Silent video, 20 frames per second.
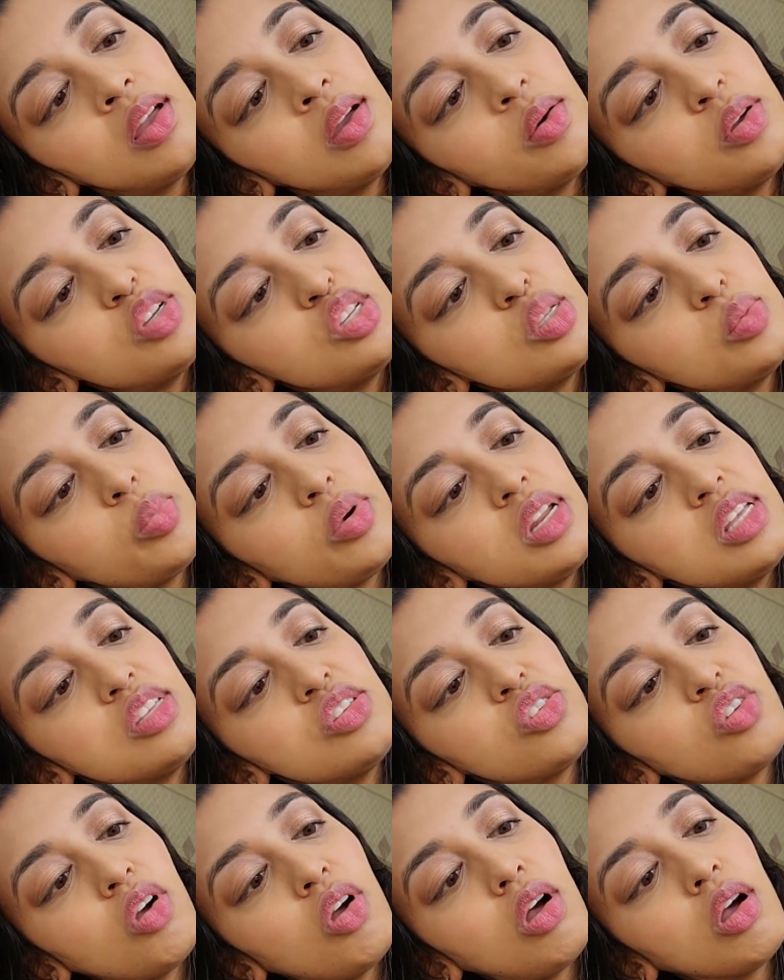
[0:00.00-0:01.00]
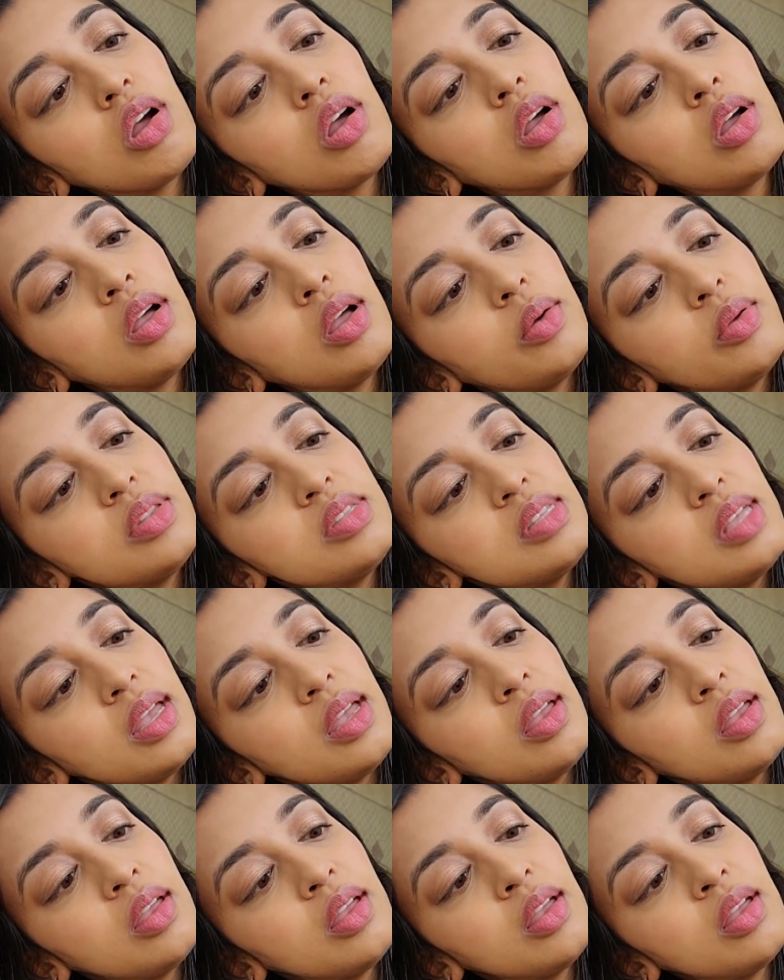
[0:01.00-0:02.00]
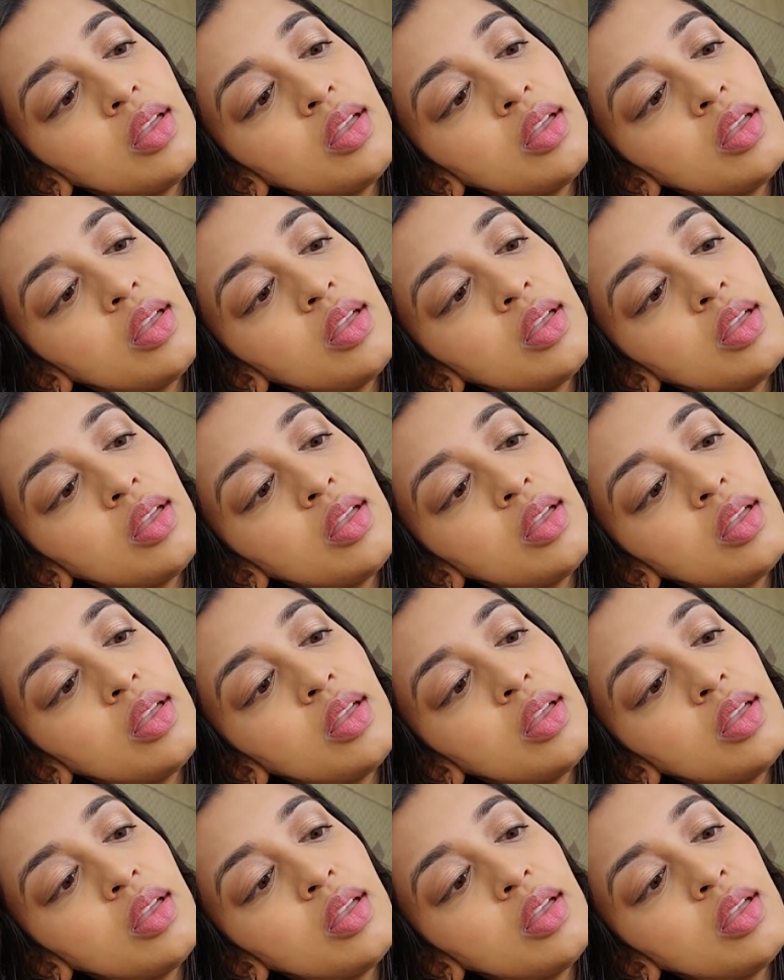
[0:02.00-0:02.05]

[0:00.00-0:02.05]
which is pretty strong, I would say.